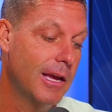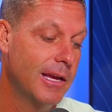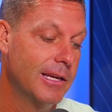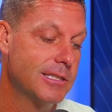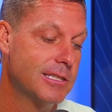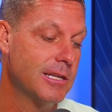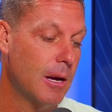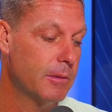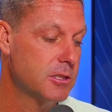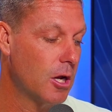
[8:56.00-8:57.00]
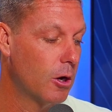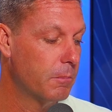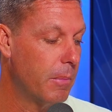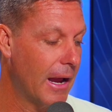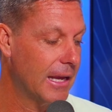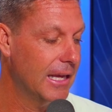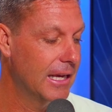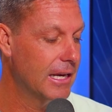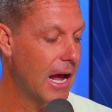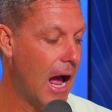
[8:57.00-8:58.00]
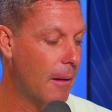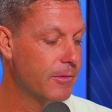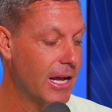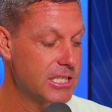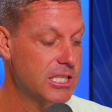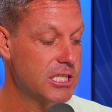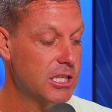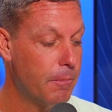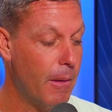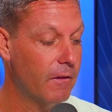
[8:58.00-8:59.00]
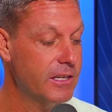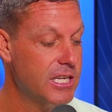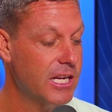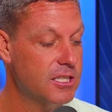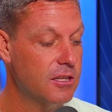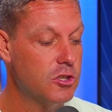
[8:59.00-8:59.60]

his numbers don't back it up. That's the slipper. Let's get to the